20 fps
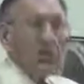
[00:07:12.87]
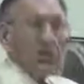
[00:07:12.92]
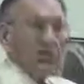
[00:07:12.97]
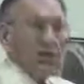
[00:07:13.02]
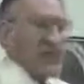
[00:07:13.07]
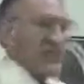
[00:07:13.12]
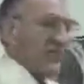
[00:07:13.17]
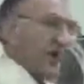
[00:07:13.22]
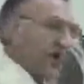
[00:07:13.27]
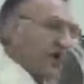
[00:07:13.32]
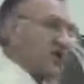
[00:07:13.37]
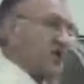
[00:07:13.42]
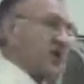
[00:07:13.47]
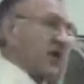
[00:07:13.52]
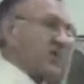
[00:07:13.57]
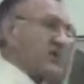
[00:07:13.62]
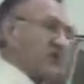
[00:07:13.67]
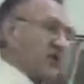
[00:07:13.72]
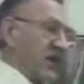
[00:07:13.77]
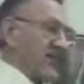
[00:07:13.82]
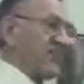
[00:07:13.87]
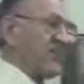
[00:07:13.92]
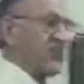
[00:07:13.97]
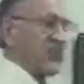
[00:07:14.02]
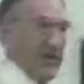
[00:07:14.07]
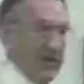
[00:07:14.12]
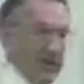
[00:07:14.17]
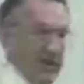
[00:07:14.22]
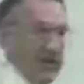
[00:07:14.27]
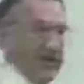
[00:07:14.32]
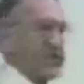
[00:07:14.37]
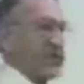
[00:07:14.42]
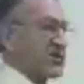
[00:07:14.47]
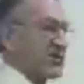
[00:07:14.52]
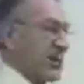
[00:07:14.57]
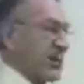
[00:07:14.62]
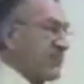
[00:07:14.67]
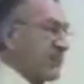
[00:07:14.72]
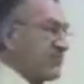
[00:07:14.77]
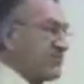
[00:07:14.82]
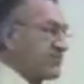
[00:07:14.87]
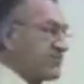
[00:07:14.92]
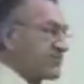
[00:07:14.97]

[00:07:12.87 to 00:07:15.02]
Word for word: now, if that's not tough, you tell me what is tough.